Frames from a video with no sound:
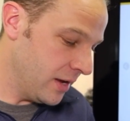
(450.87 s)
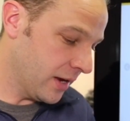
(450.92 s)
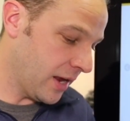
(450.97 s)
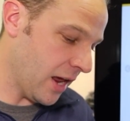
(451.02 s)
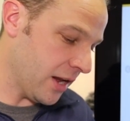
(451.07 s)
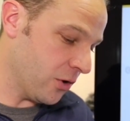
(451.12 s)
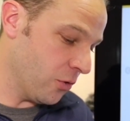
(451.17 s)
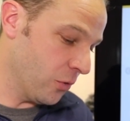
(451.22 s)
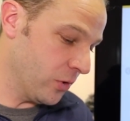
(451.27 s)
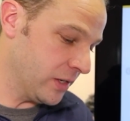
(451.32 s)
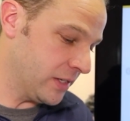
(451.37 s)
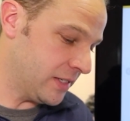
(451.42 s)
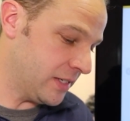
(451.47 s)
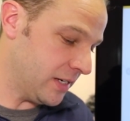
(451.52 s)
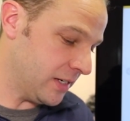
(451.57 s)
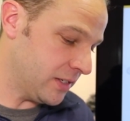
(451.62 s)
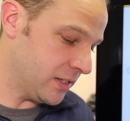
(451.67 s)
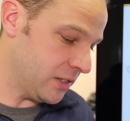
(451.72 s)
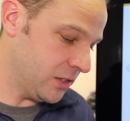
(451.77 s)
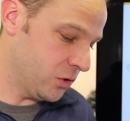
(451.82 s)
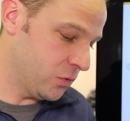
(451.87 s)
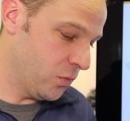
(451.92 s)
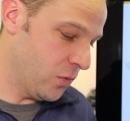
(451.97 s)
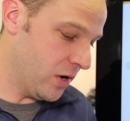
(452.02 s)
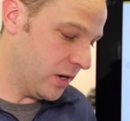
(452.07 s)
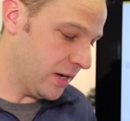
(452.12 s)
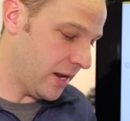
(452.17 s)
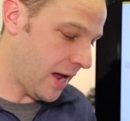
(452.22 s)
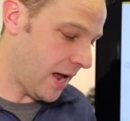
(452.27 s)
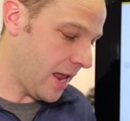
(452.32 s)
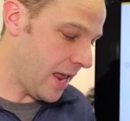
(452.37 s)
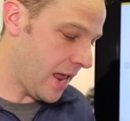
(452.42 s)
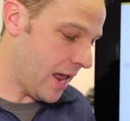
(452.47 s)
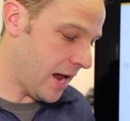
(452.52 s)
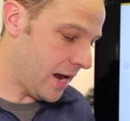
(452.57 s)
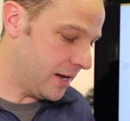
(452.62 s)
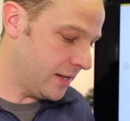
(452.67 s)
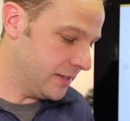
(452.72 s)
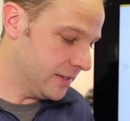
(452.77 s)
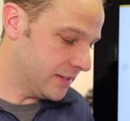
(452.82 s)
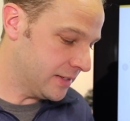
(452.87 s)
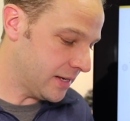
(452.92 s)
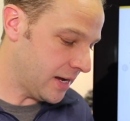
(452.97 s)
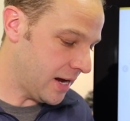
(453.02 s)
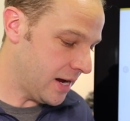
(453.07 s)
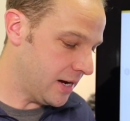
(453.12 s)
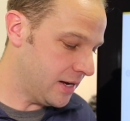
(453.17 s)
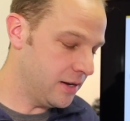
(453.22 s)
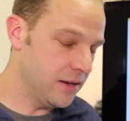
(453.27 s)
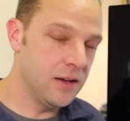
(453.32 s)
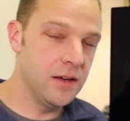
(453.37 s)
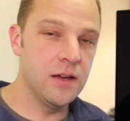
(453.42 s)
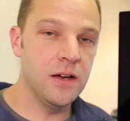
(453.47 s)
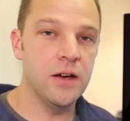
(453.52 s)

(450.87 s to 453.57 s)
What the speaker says: Category 6 is what I had inside